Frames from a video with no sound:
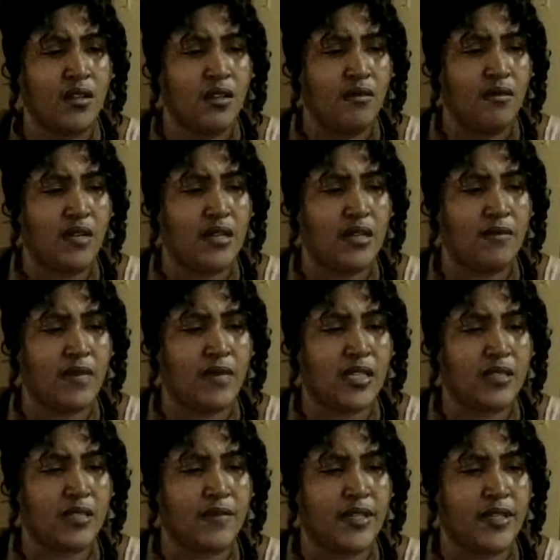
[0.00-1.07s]
of my
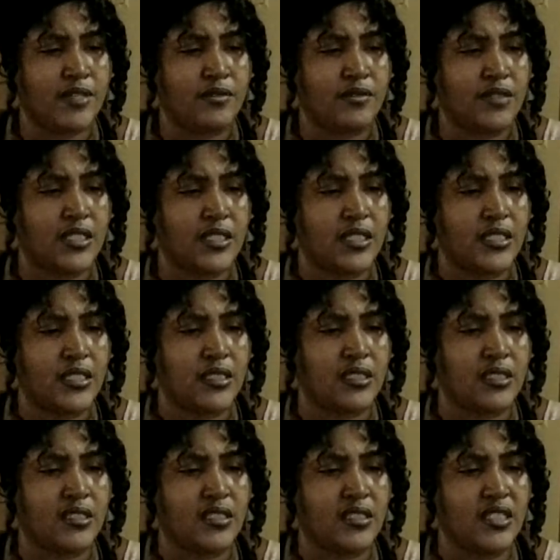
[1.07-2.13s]
spiritual
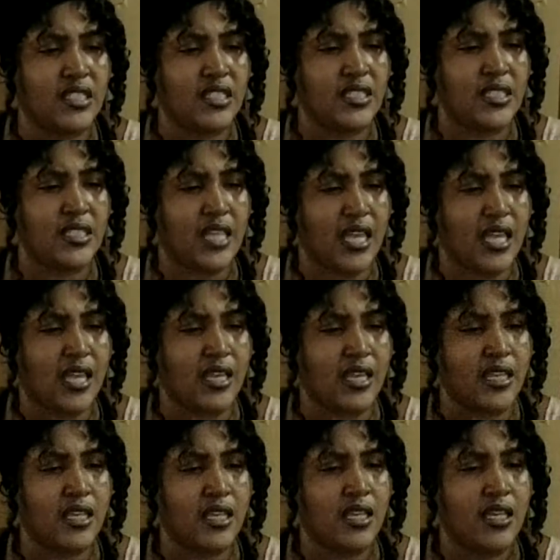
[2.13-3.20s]
sisters, she said,
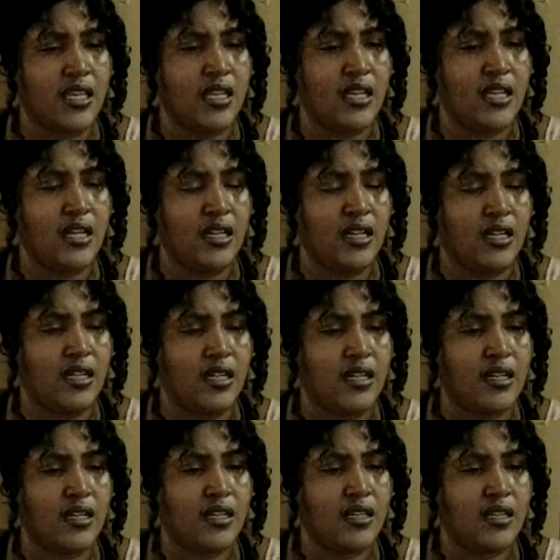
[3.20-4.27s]

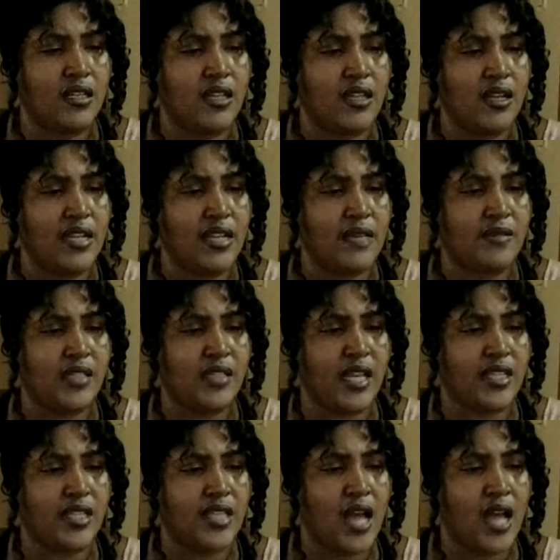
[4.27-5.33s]
her name's
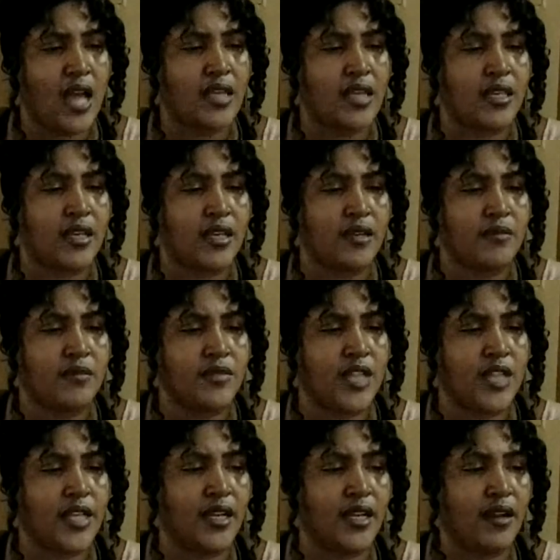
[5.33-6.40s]
Daisha I Am.
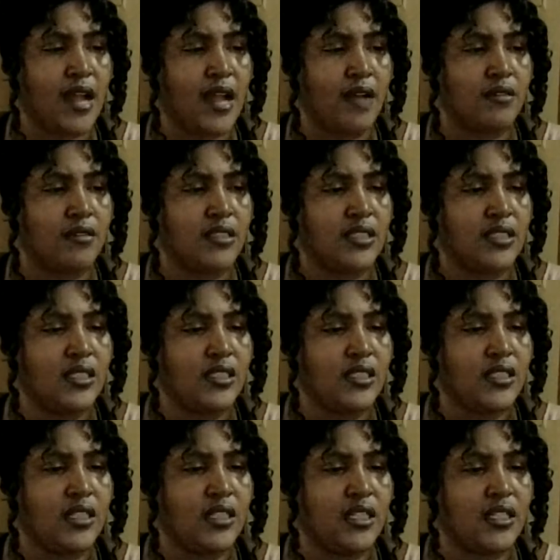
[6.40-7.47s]
Check her out.
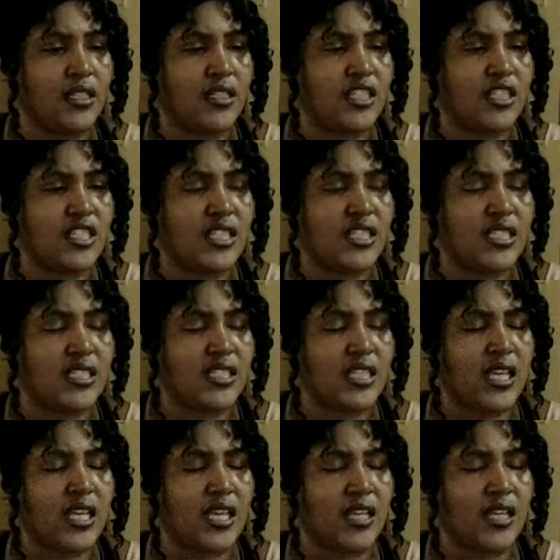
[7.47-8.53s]
She
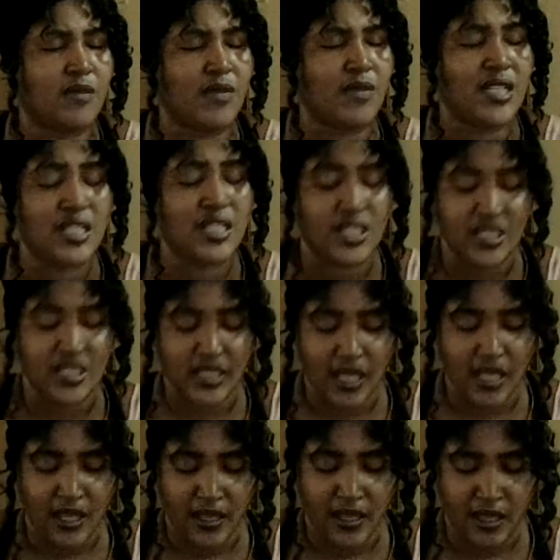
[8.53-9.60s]
said, what did she
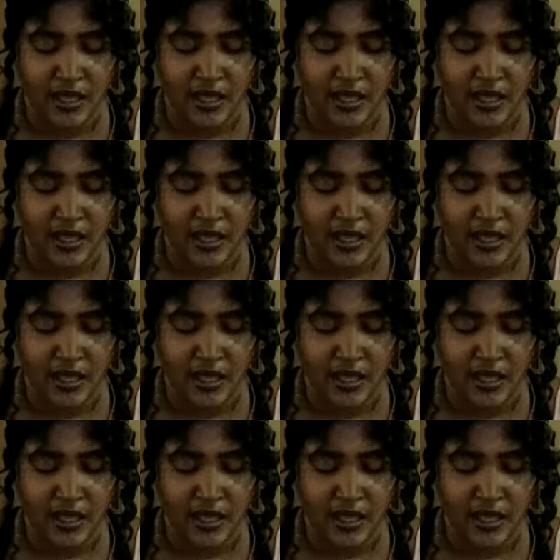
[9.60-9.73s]
say?